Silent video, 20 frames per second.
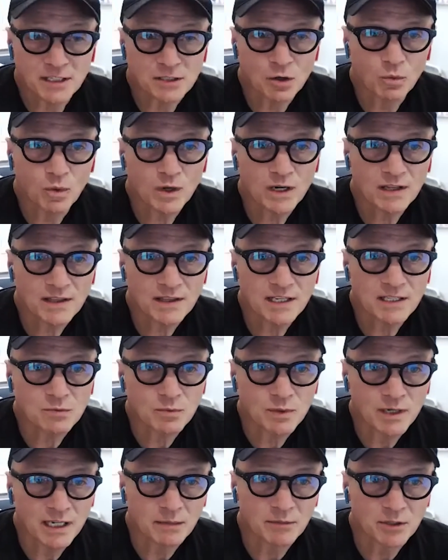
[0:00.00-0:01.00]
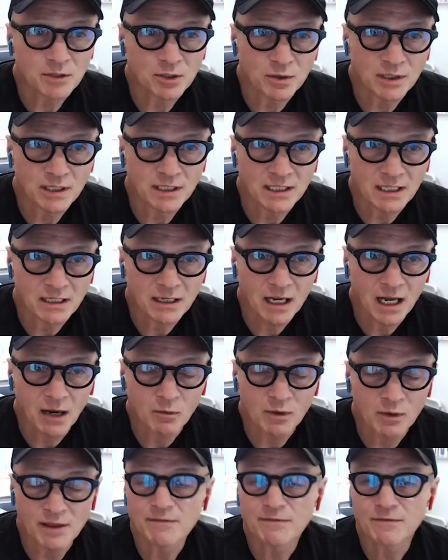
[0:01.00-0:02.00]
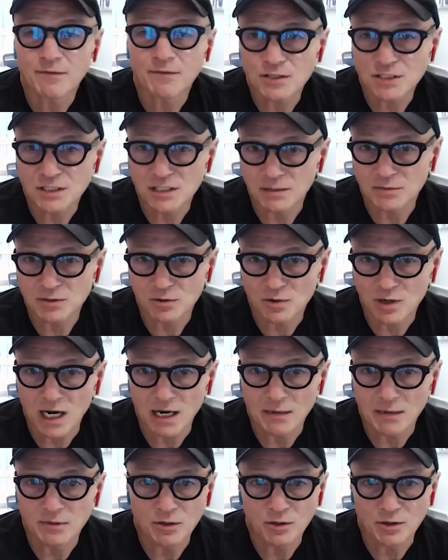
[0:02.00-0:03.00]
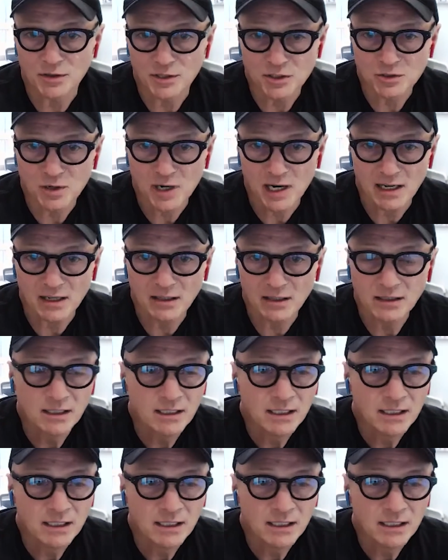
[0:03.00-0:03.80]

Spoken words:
So one of the things we end up doing when they first subscribe during the trial,